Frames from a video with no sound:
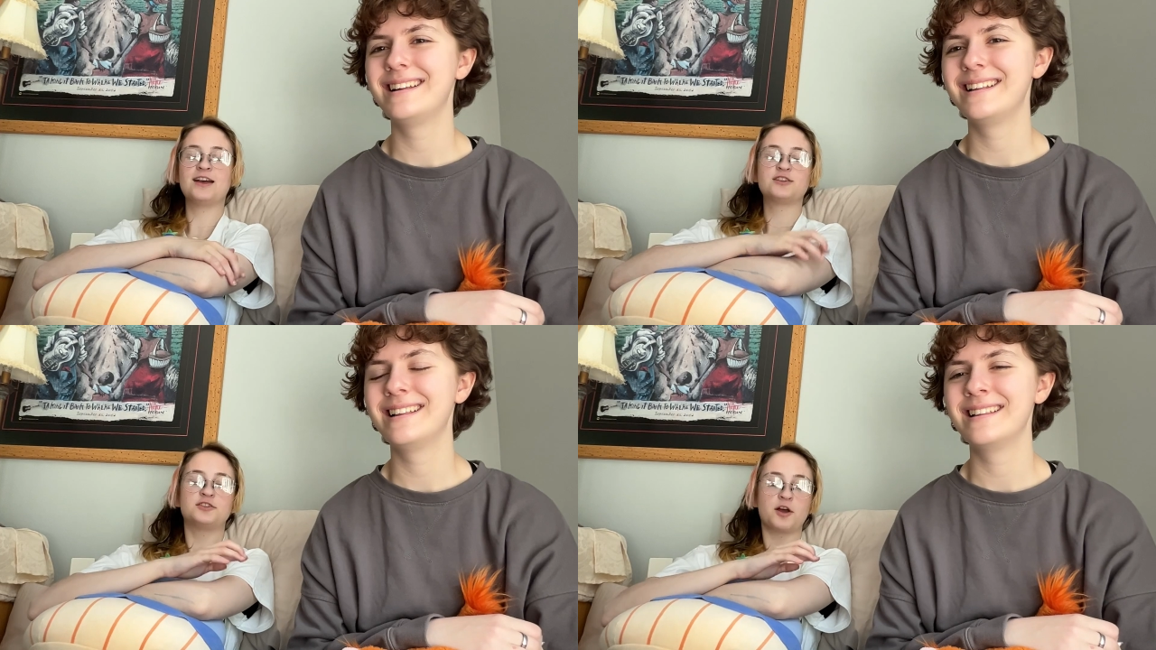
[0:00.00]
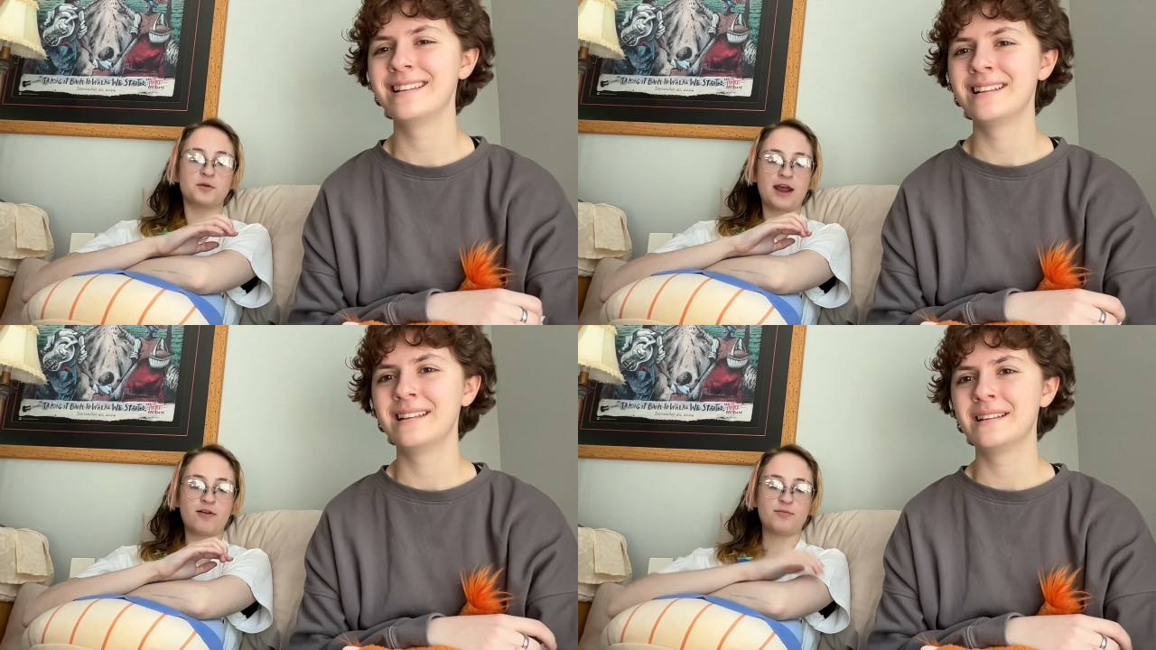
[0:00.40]
Speaker 1: So
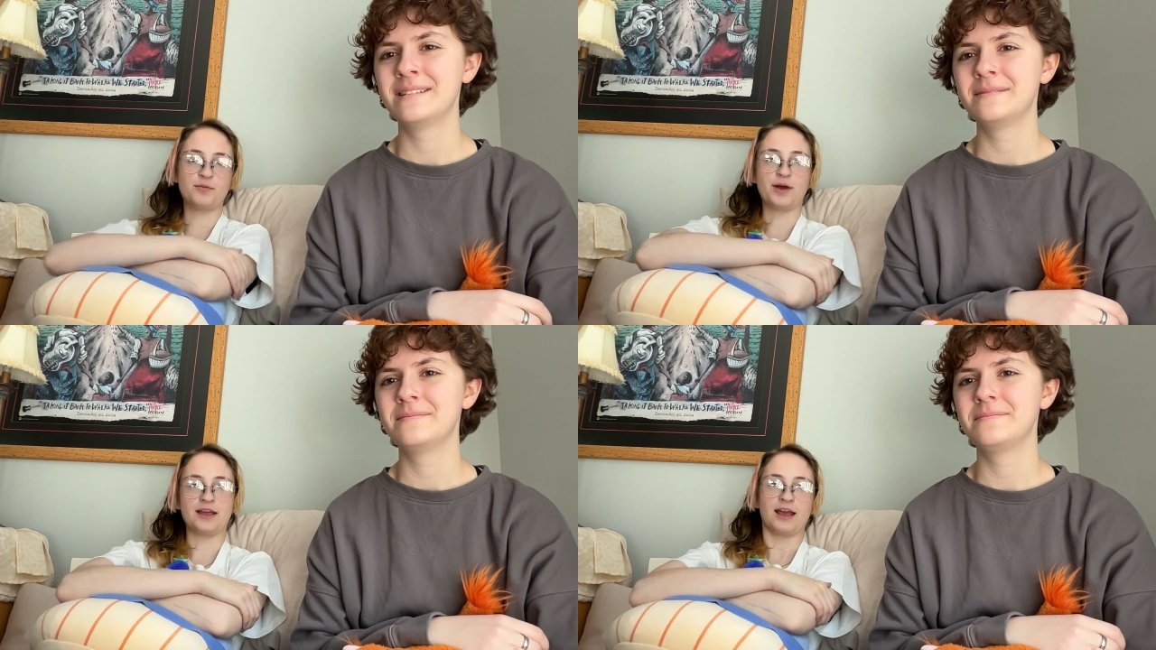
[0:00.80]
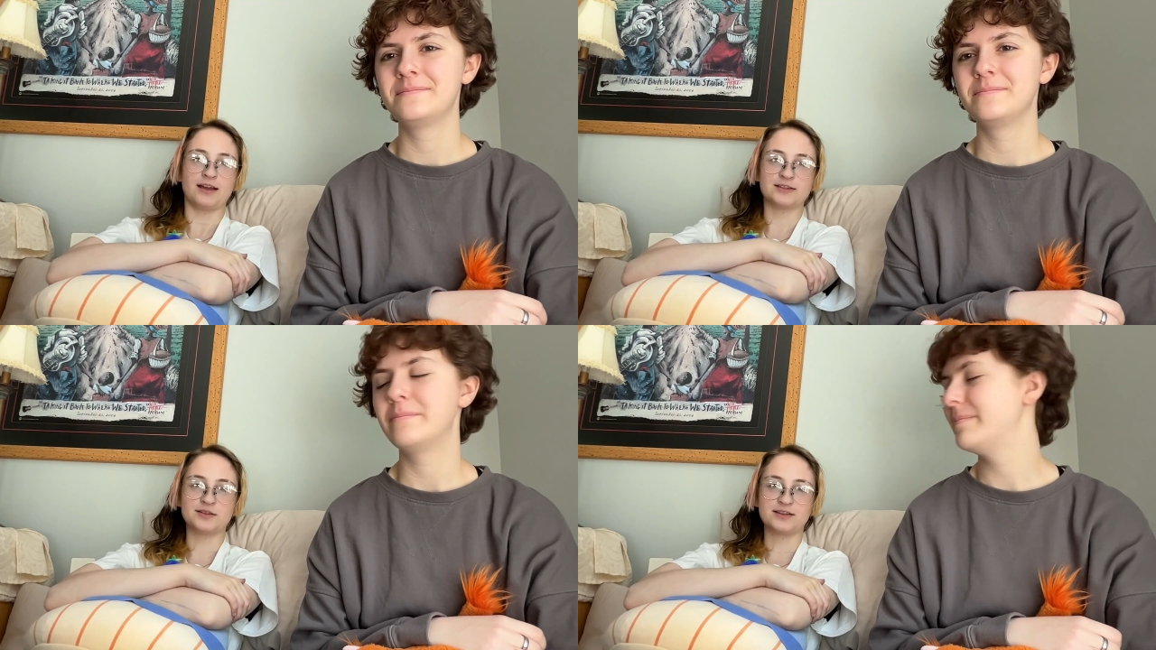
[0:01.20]
now I've been
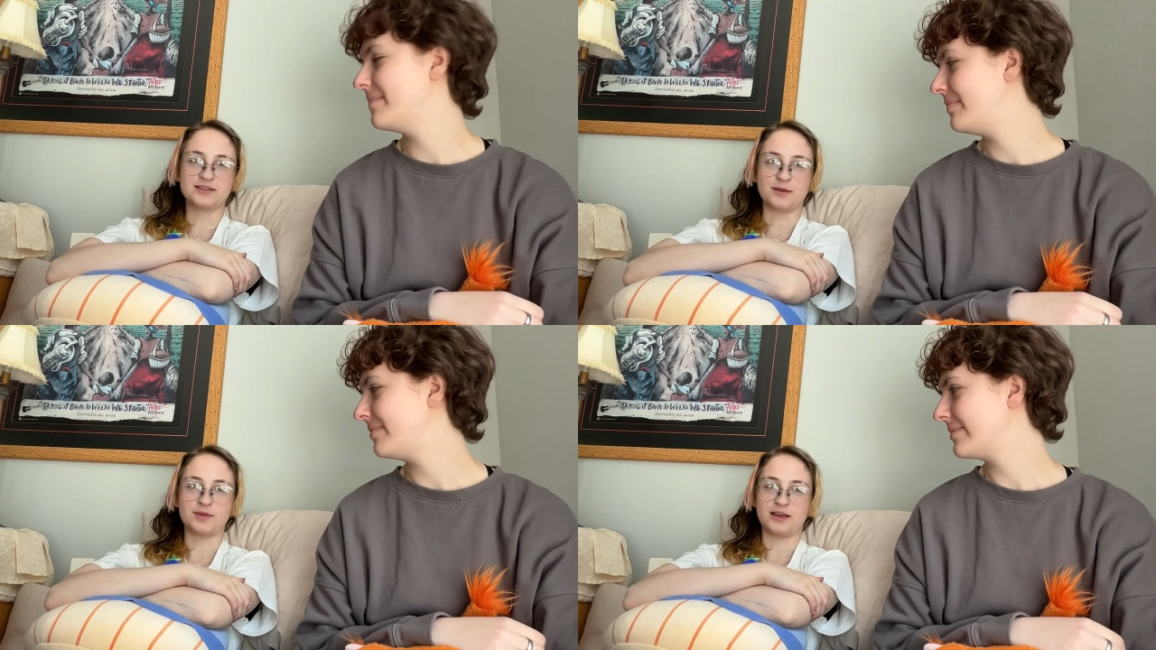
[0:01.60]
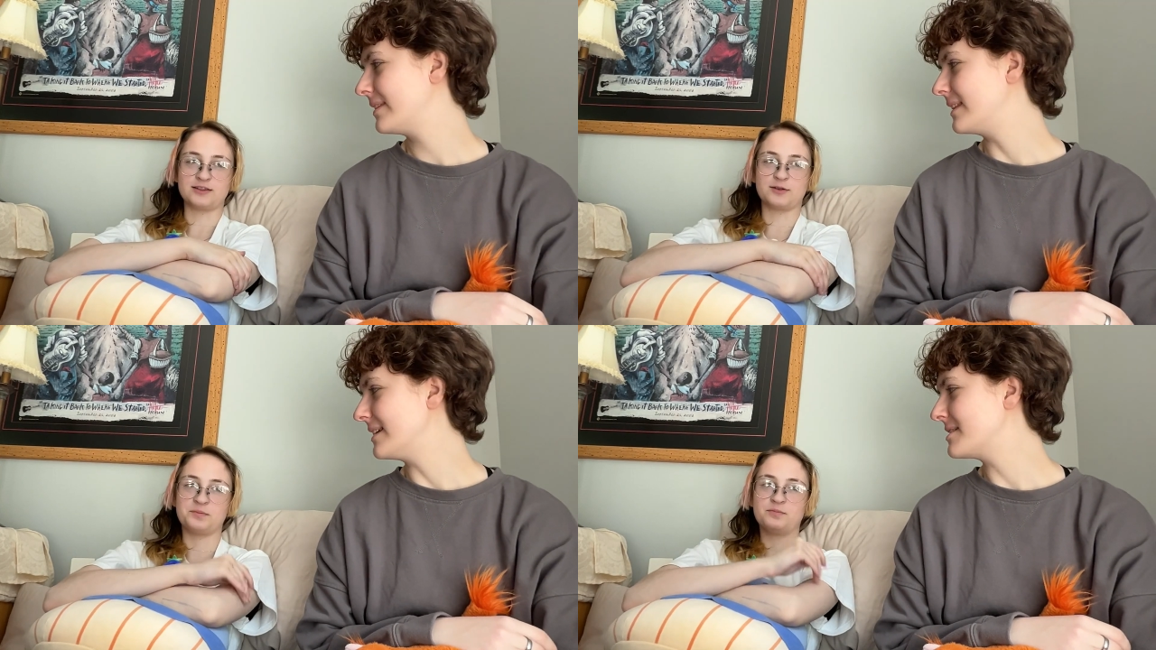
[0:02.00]
biking, so that's something.
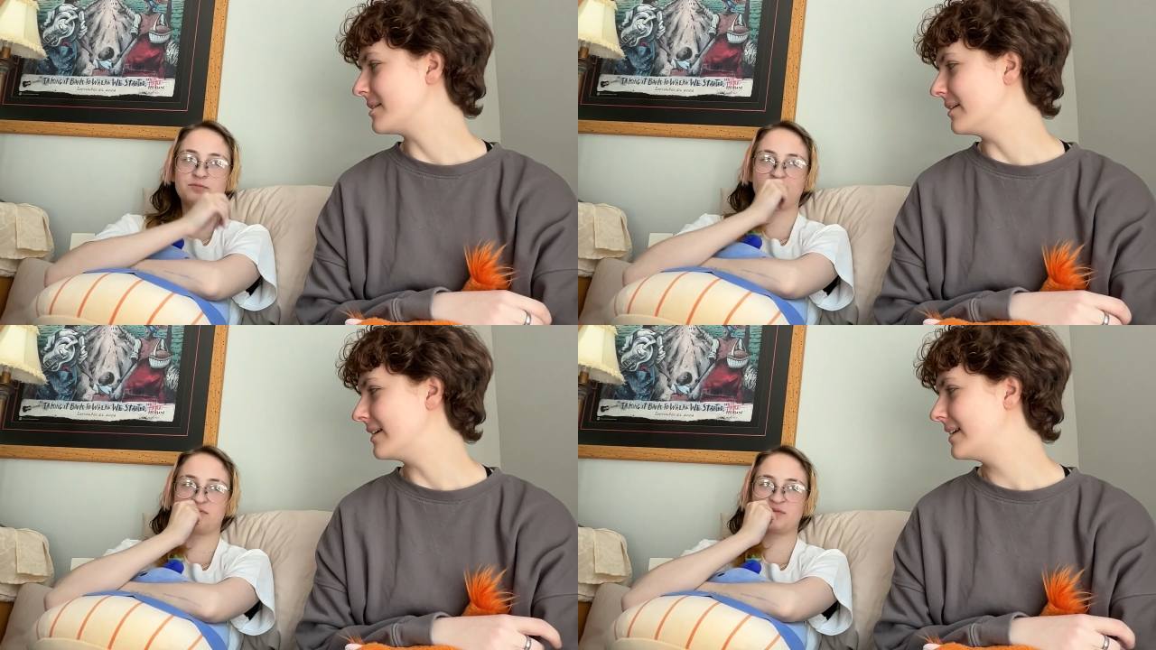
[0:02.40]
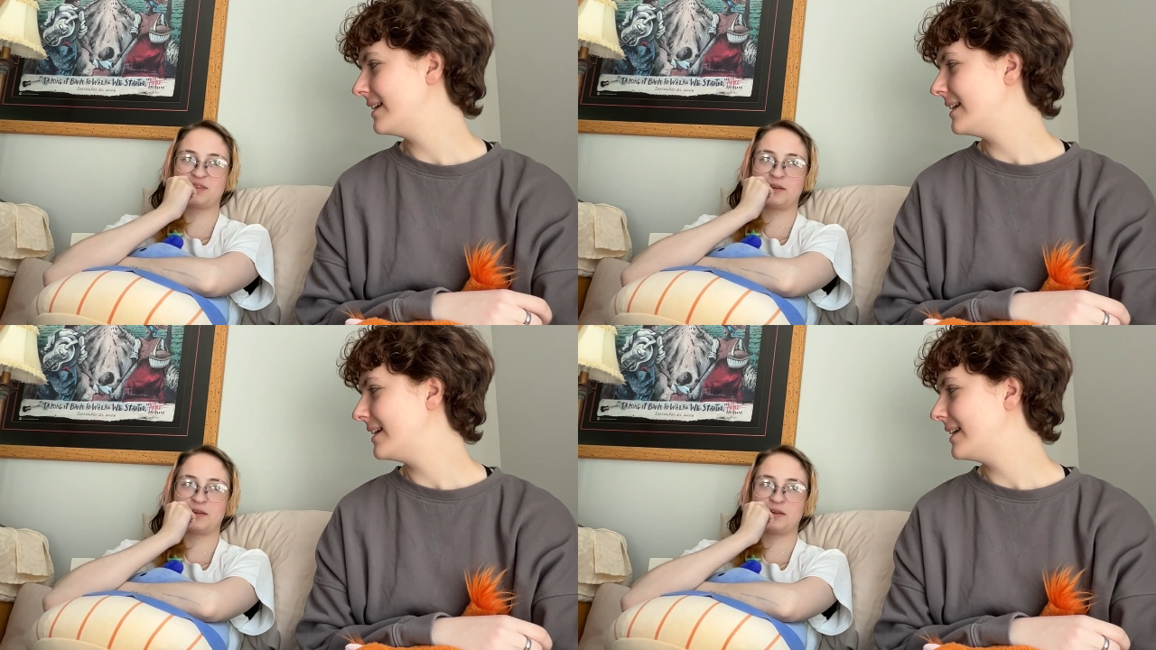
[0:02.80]
So that's good.